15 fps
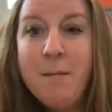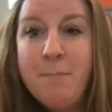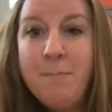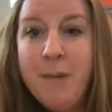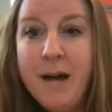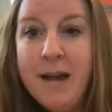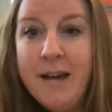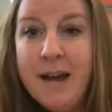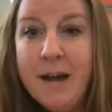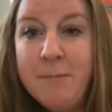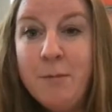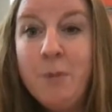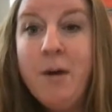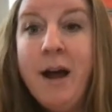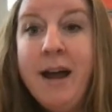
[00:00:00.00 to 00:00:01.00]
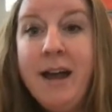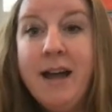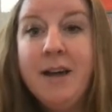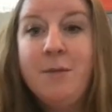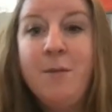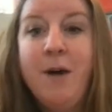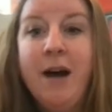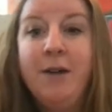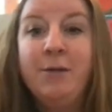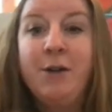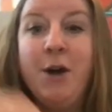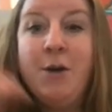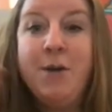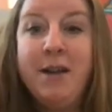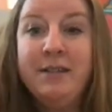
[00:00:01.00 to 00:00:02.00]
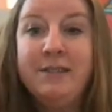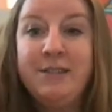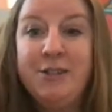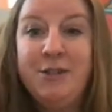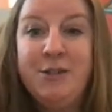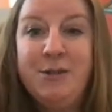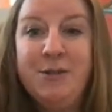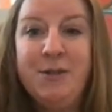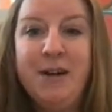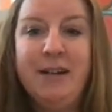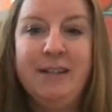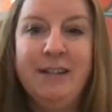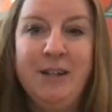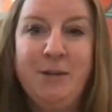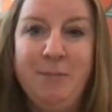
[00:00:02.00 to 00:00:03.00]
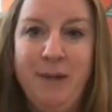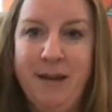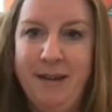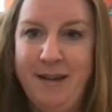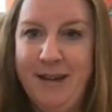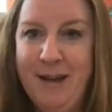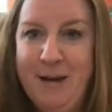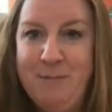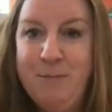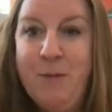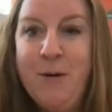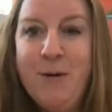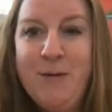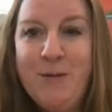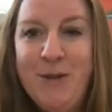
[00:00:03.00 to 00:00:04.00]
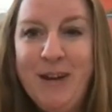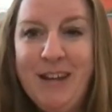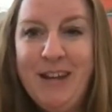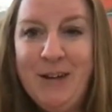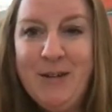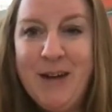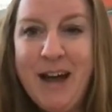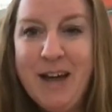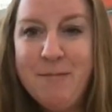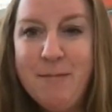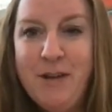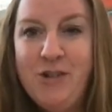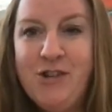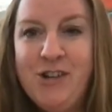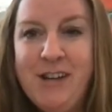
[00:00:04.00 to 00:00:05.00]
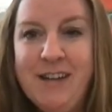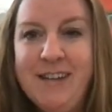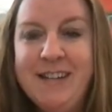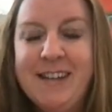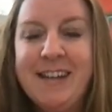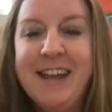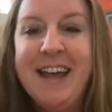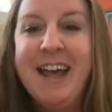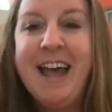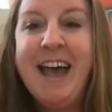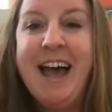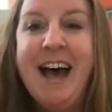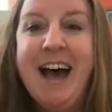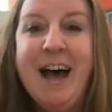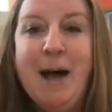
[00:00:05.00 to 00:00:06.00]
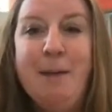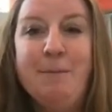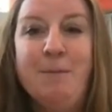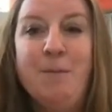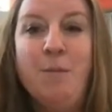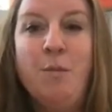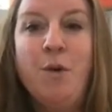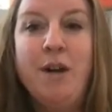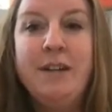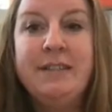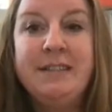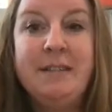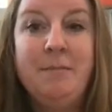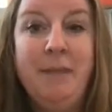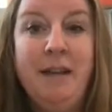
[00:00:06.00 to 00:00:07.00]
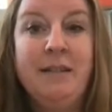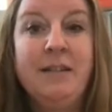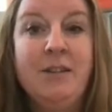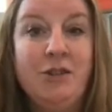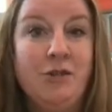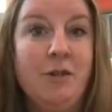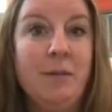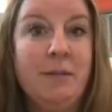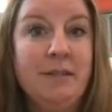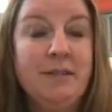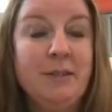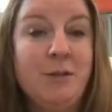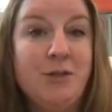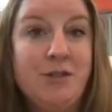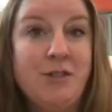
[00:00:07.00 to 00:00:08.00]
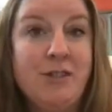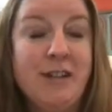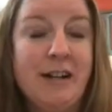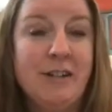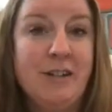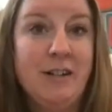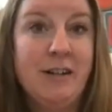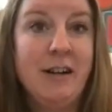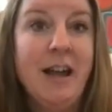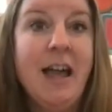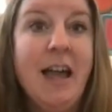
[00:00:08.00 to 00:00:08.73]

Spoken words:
But Mariah, I'll go into a little bit more of what you had mentioned. What does it mean to disrupt the social sector?